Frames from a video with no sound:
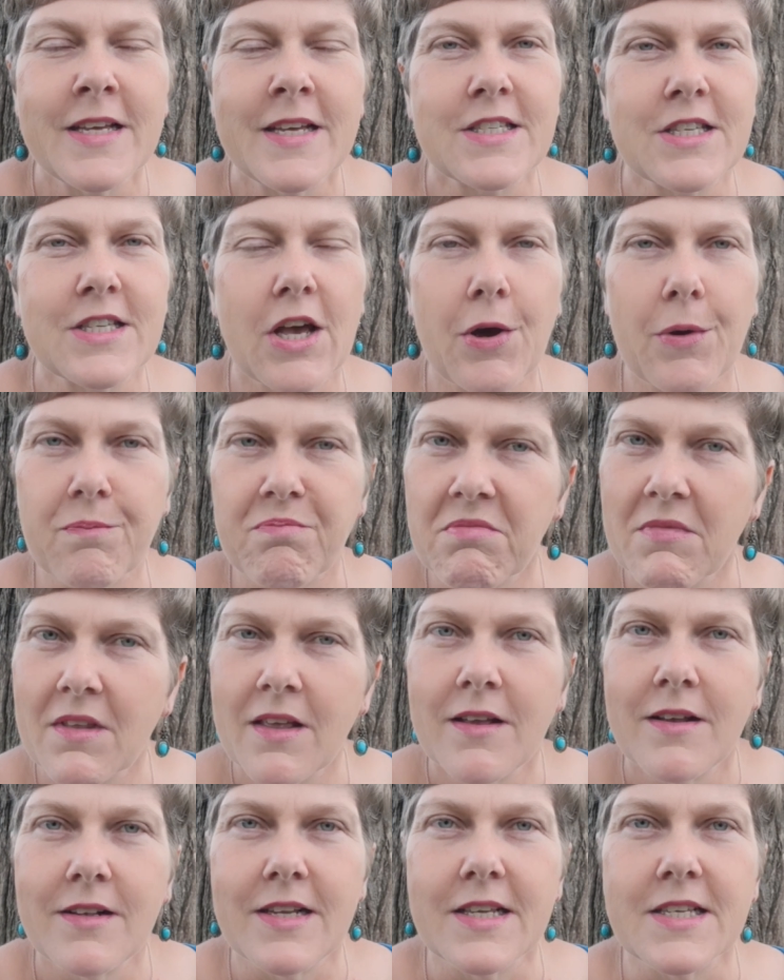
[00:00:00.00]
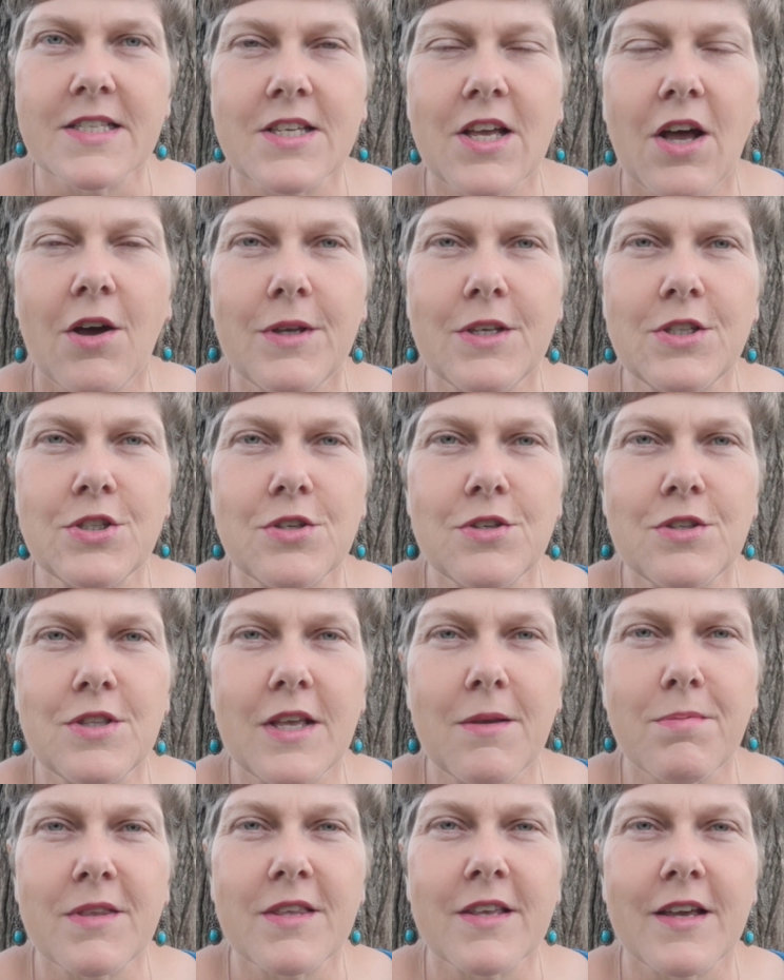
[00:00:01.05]
So let's go into
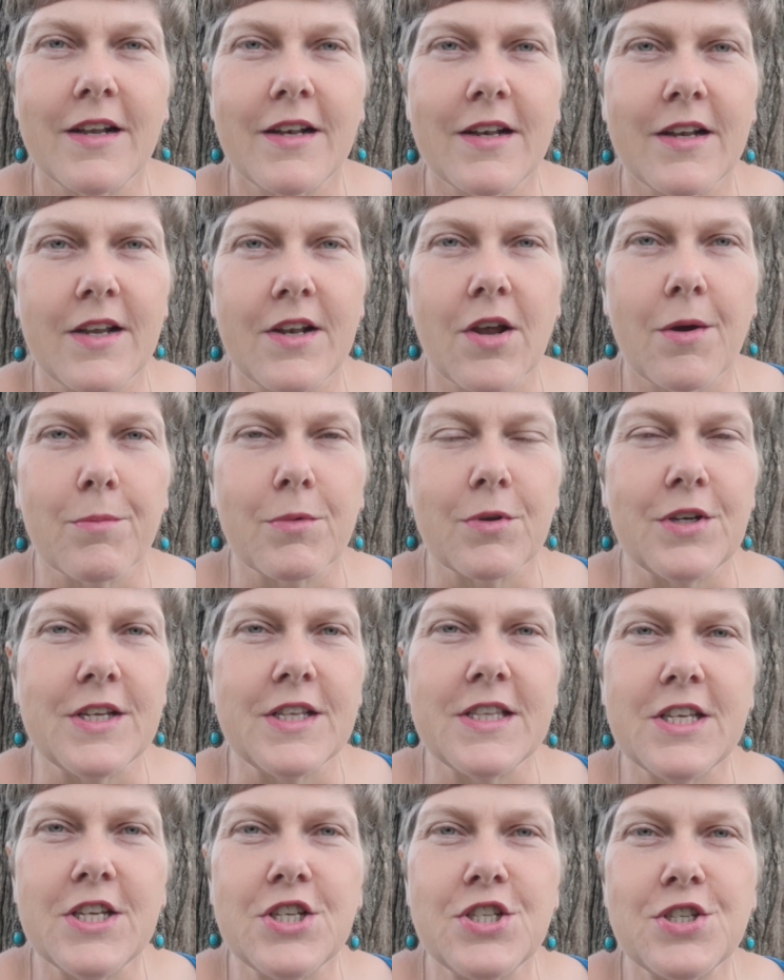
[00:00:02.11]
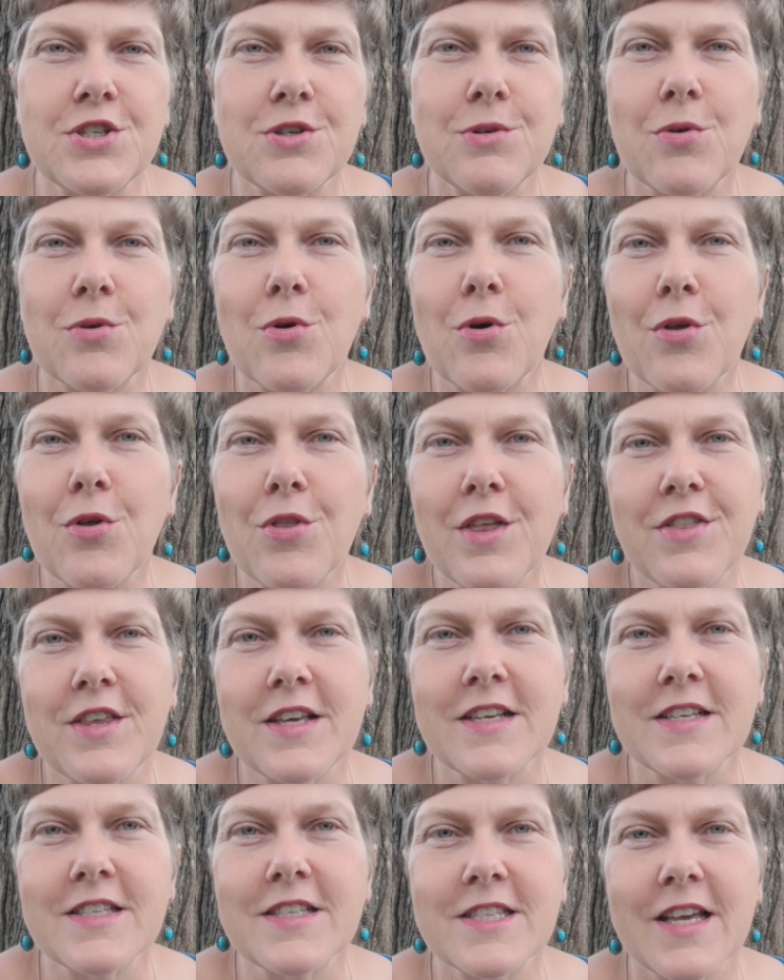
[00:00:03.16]
depth and then I'm going to teach you all the
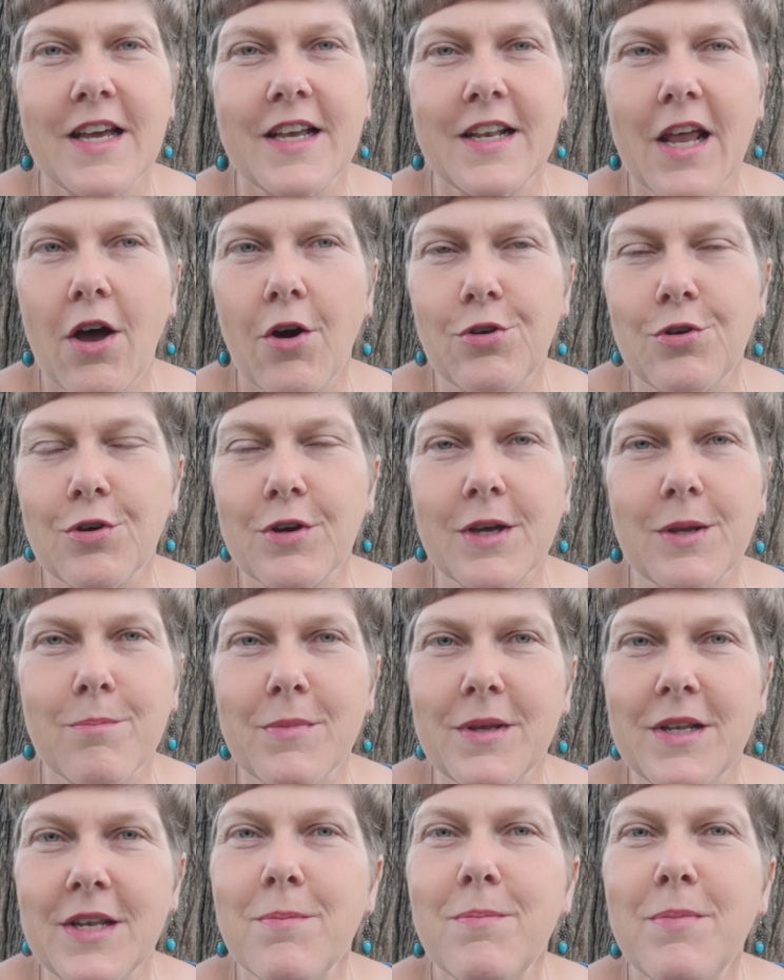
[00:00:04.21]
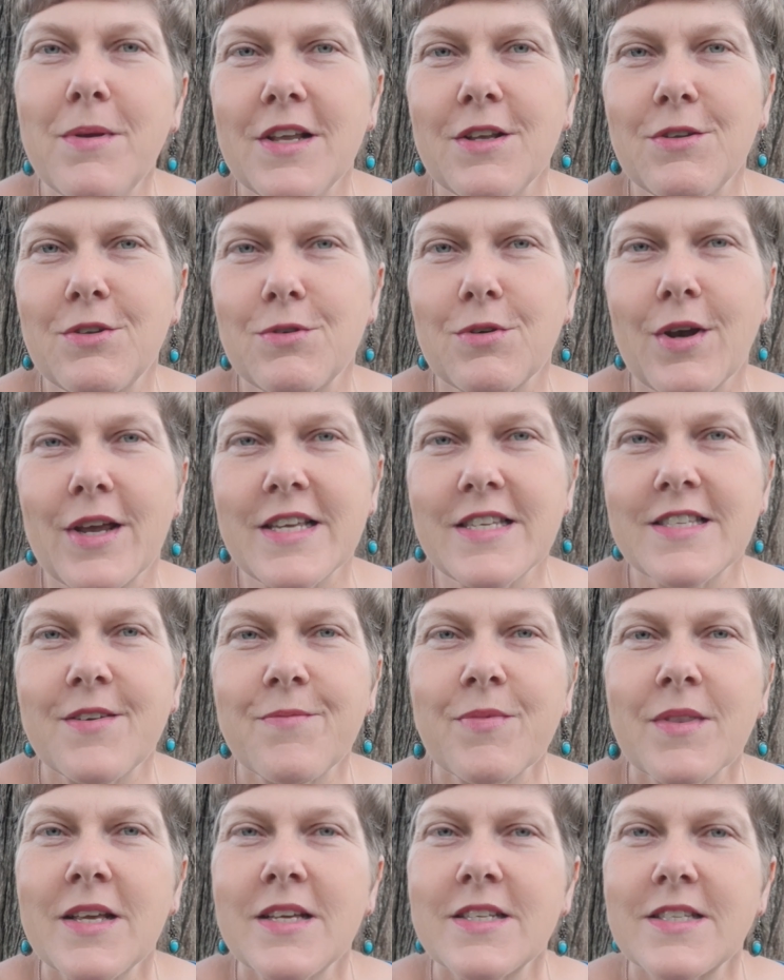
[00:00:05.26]
things and how you can manipulate trays
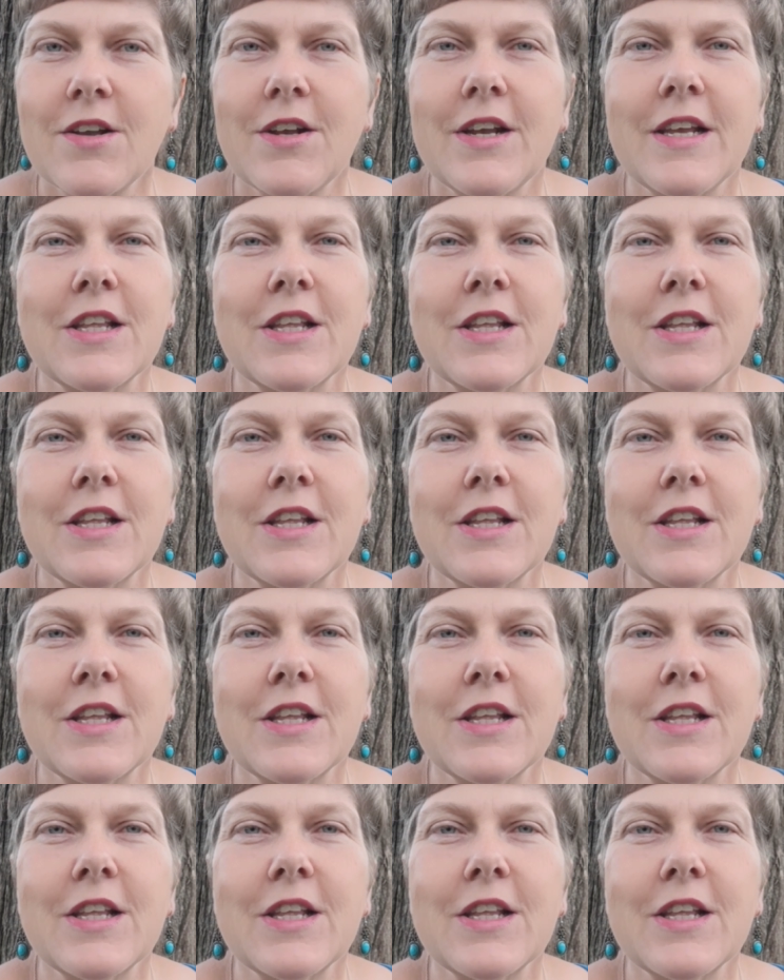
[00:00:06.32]
so it